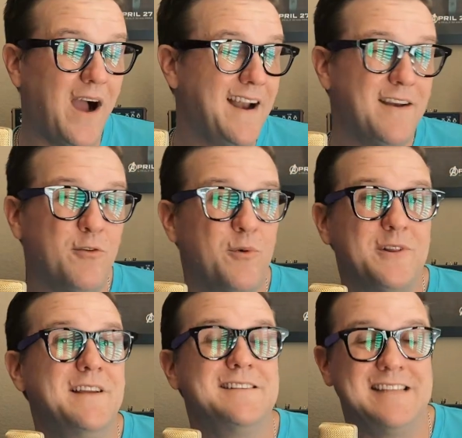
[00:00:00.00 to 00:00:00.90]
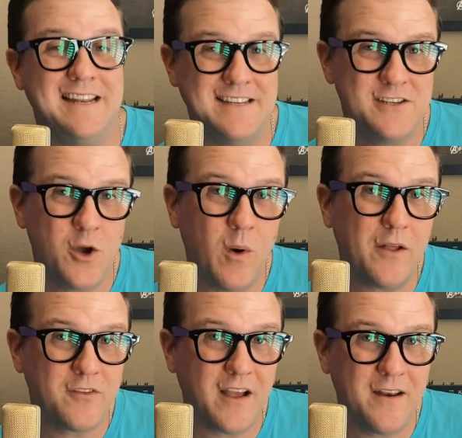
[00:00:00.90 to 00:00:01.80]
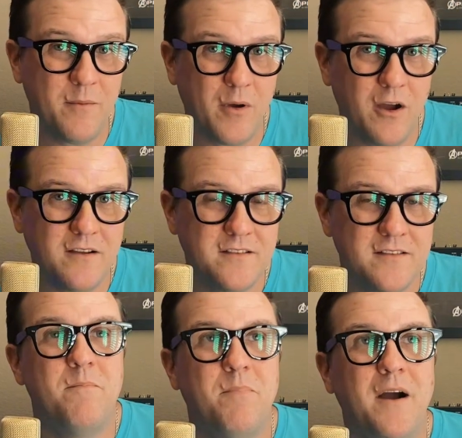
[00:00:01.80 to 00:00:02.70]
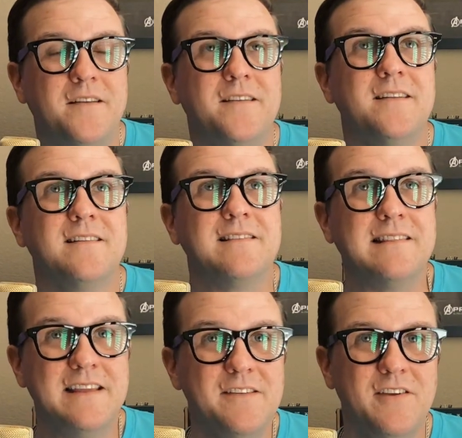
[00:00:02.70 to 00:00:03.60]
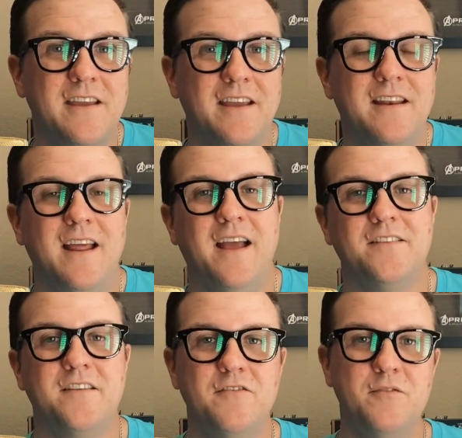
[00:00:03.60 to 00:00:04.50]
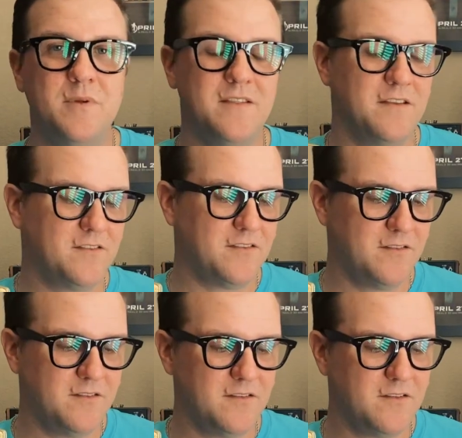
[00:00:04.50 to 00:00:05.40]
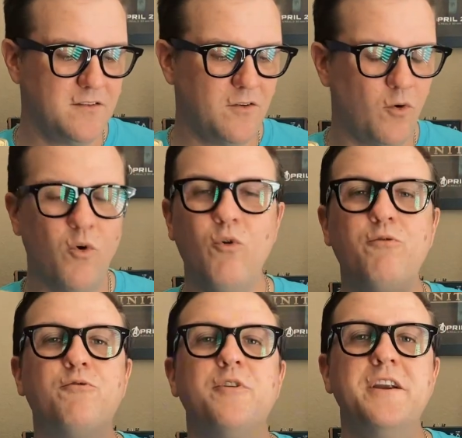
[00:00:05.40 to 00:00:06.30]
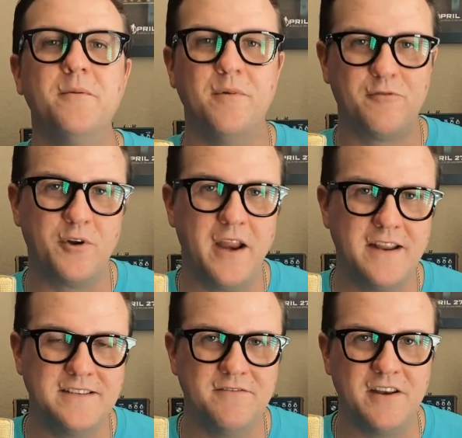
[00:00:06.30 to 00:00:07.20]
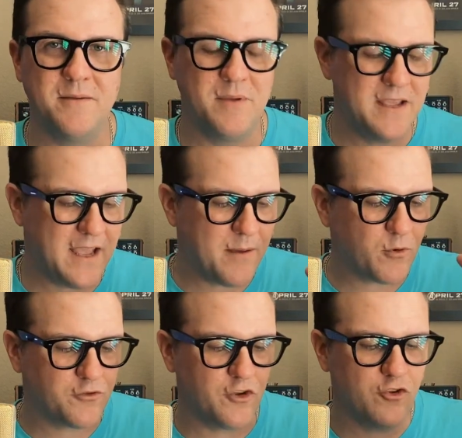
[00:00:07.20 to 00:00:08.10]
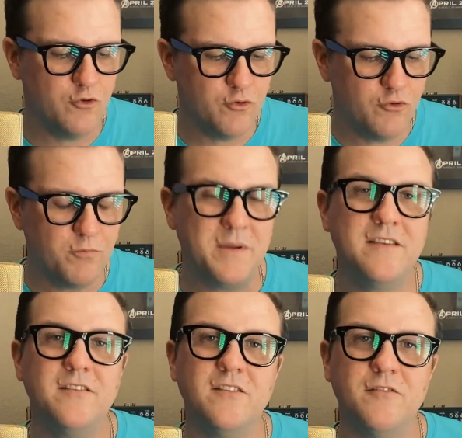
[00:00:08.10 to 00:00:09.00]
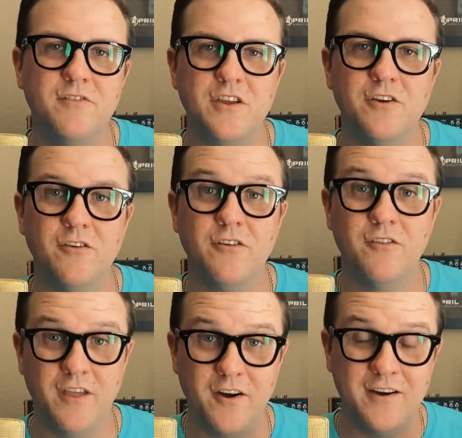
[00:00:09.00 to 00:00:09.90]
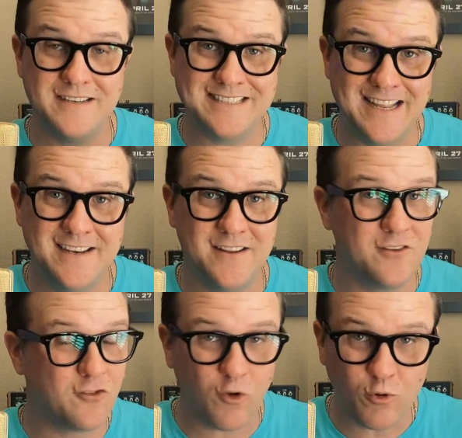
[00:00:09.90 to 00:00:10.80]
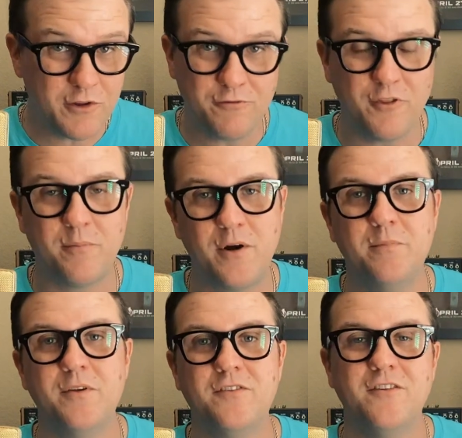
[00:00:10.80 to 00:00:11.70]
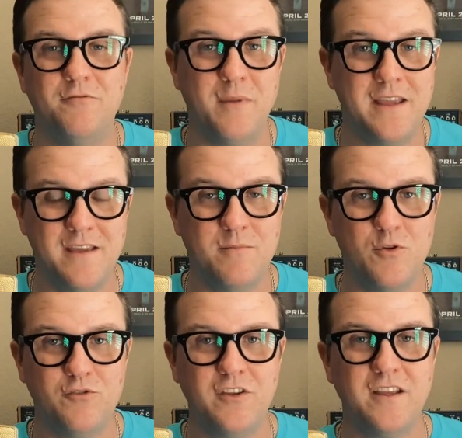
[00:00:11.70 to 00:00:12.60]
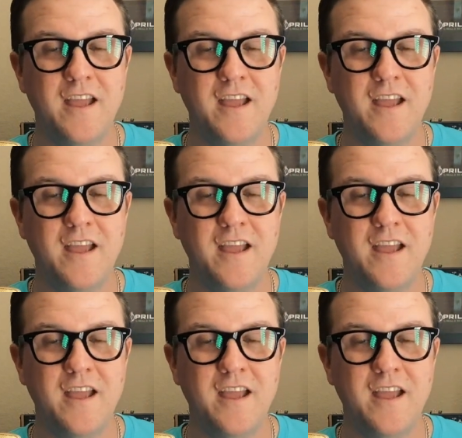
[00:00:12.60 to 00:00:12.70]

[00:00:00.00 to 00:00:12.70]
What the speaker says: never really intended to go outside of the box, but leaving it has given me this whole freedom of creativity. Being able to use pieces of gear that are intended solely for the purpose of making music